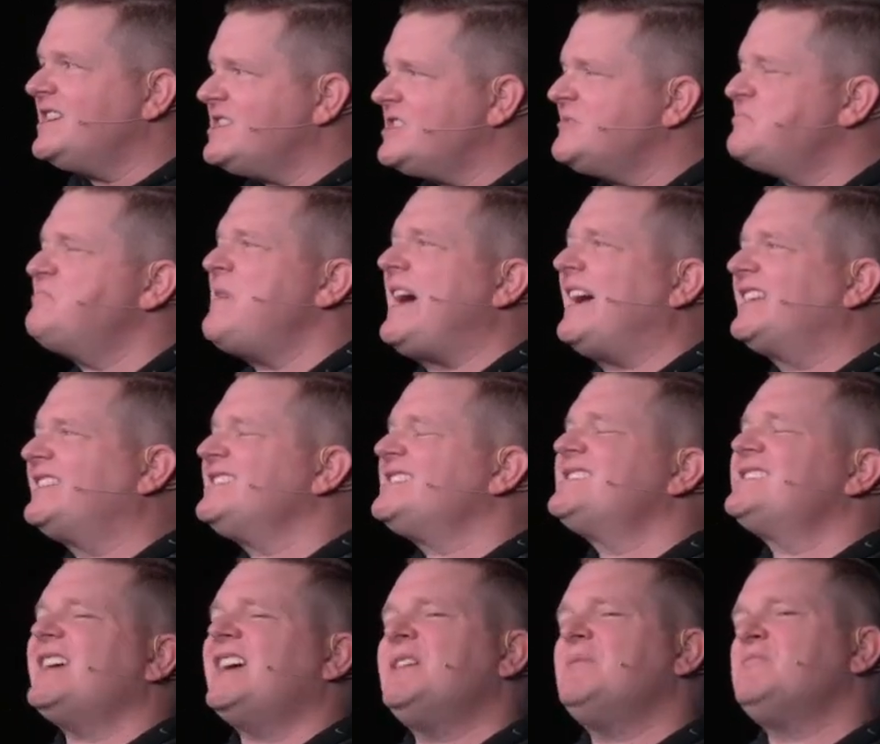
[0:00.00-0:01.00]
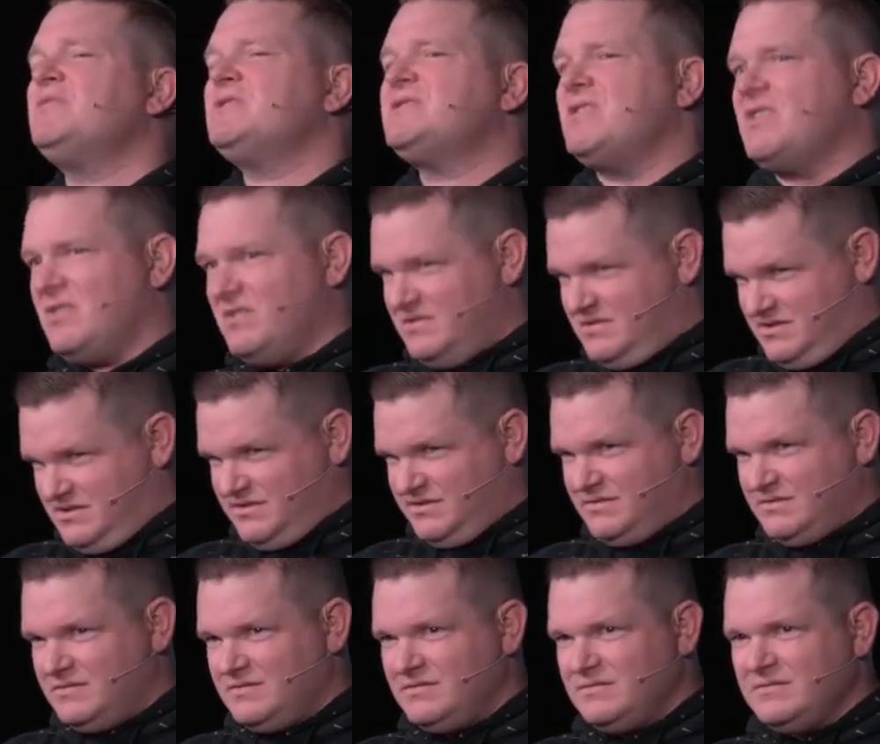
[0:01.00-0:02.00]
expect the same results.
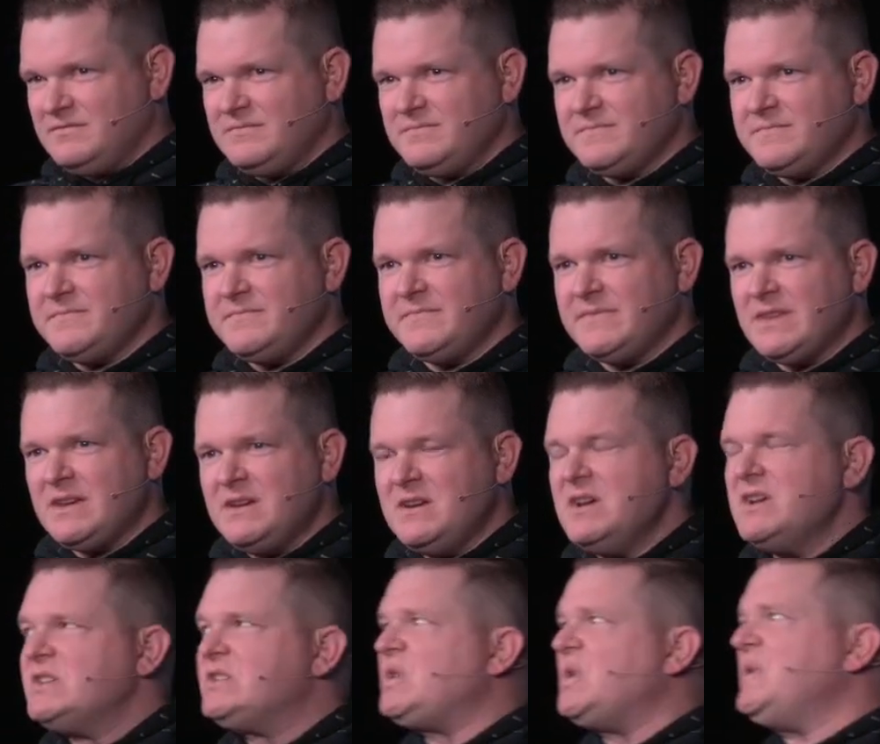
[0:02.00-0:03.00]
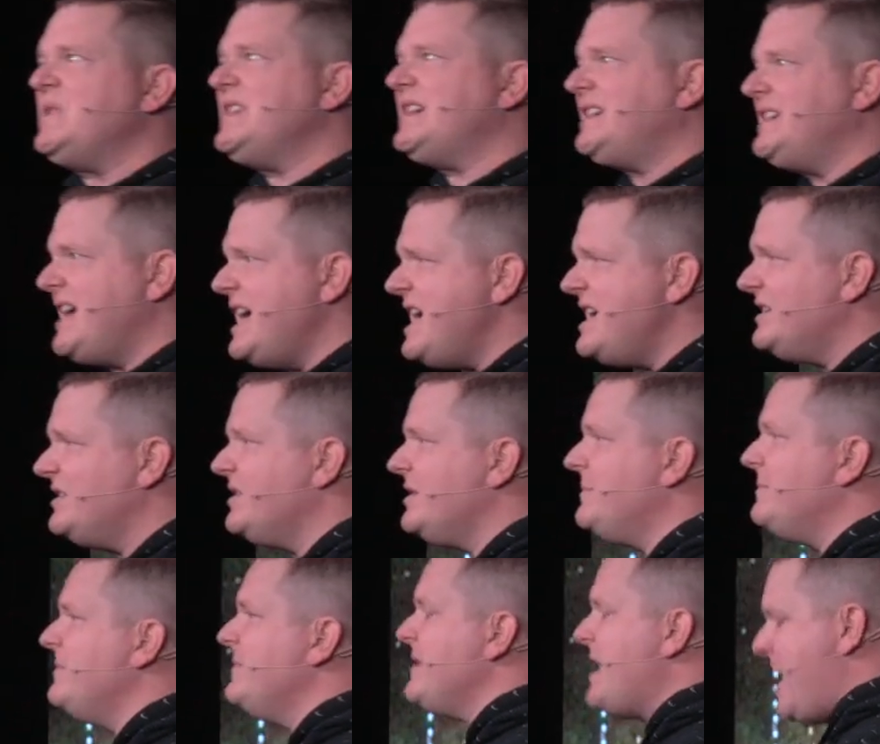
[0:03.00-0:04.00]
So in the
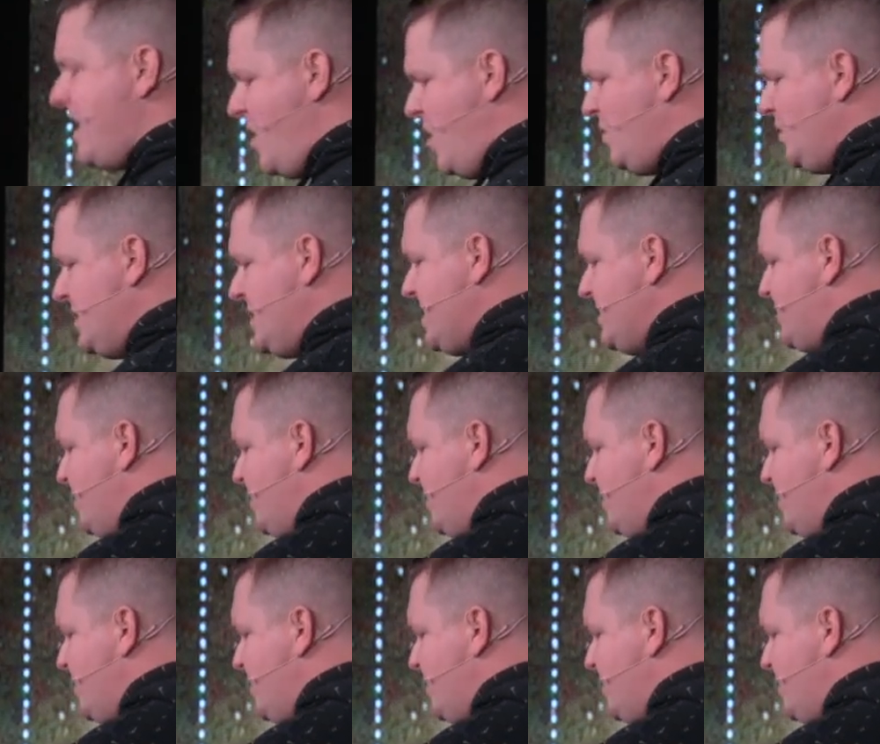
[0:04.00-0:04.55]
kingdom, not only